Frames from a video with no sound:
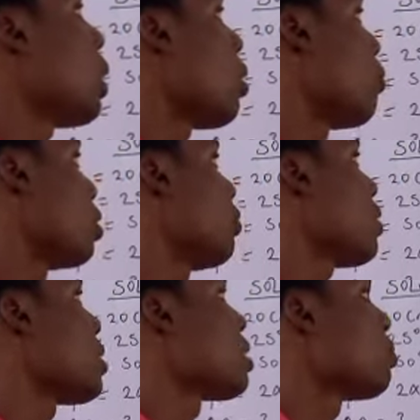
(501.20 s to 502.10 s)

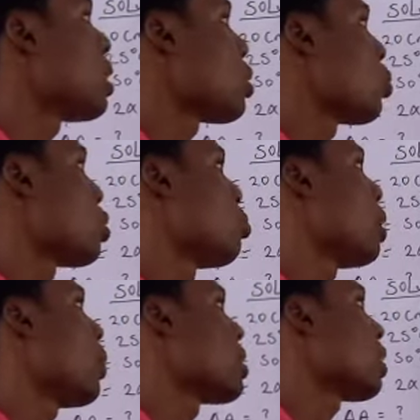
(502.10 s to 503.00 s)
45 centimeters square to be
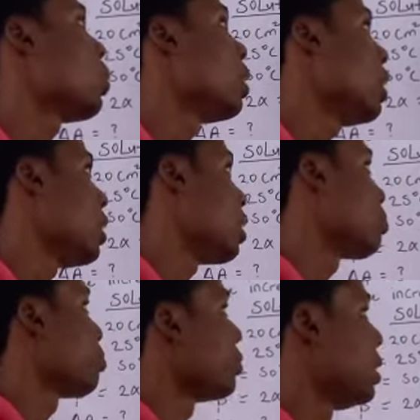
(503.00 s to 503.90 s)
our second area,
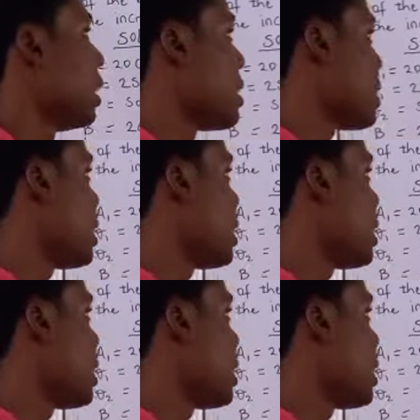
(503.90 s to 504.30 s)
then it's